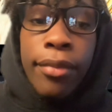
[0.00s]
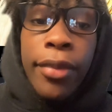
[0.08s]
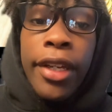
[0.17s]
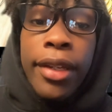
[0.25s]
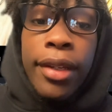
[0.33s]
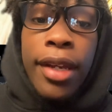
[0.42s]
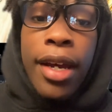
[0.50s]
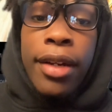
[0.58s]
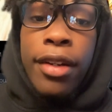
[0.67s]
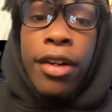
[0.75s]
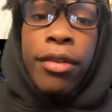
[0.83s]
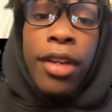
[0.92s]
But yeah,
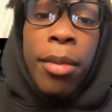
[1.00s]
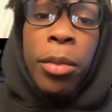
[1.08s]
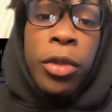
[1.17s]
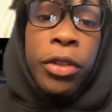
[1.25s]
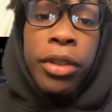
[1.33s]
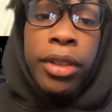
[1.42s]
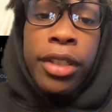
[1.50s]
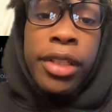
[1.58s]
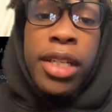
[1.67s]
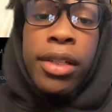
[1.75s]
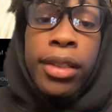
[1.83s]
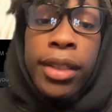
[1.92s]
no, Yamamoto clears
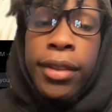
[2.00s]
easily.